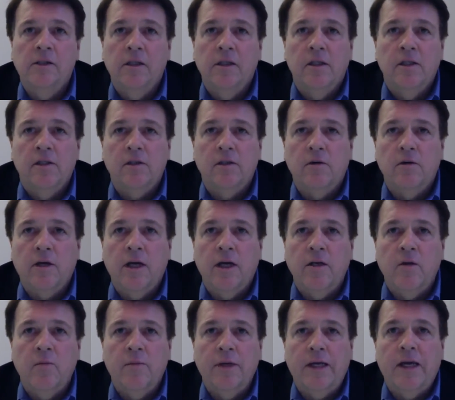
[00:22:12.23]
So can
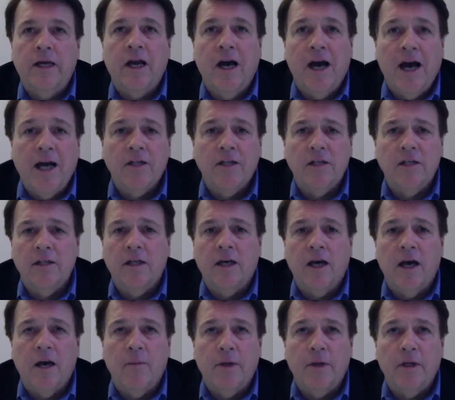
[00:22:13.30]
you be consciously
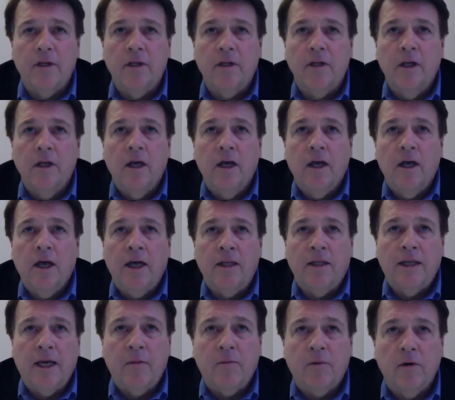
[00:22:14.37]
competent at
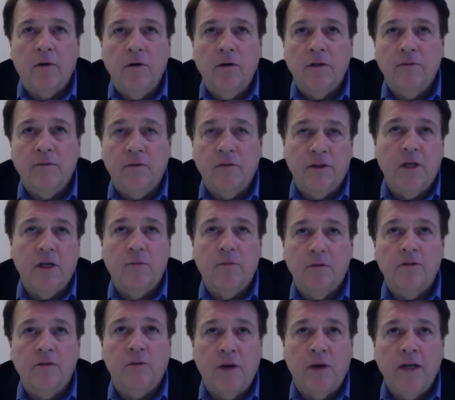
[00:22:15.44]
that approach? For example,
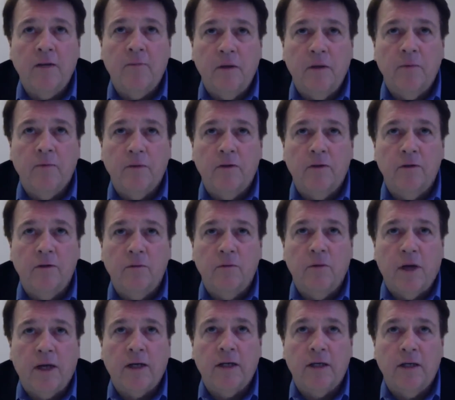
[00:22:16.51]
training people to
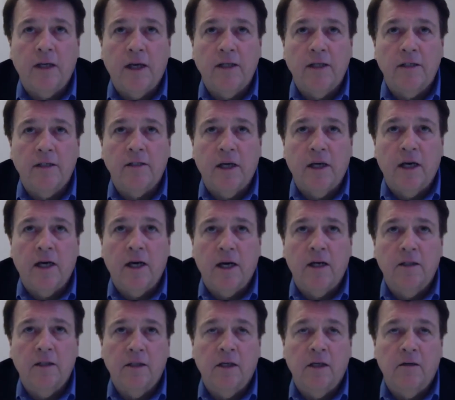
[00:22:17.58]
recognize,
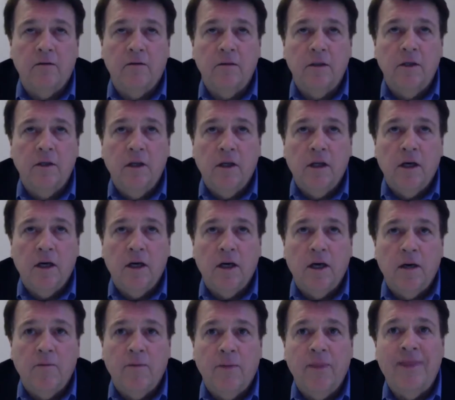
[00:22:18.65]
you know,
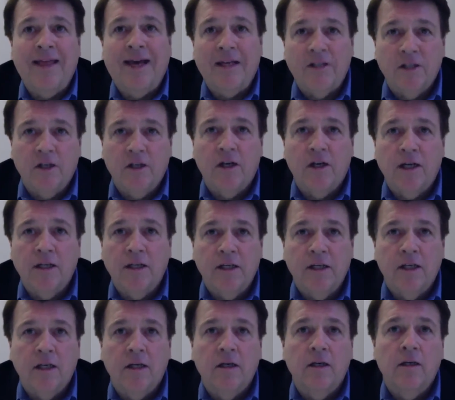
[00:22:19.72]
that's a good
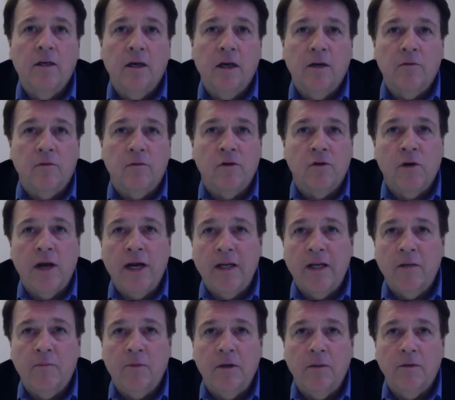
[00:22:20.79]
idea.
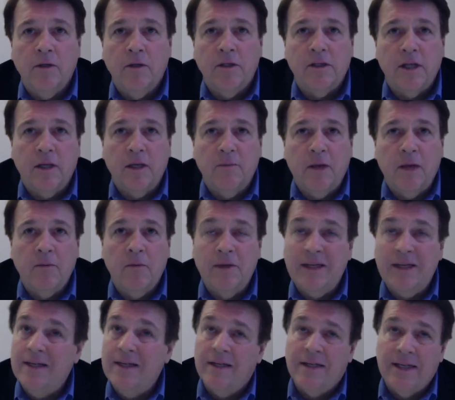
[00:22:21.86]
Training people to say, maybe we
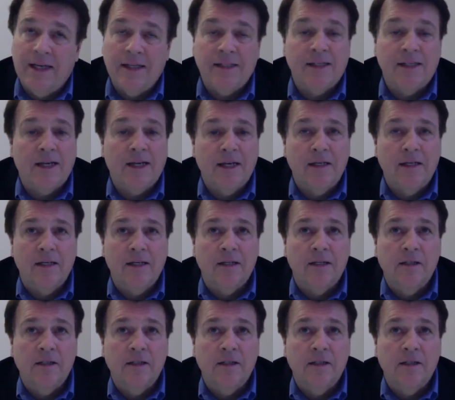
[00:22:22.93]
need to test that idea.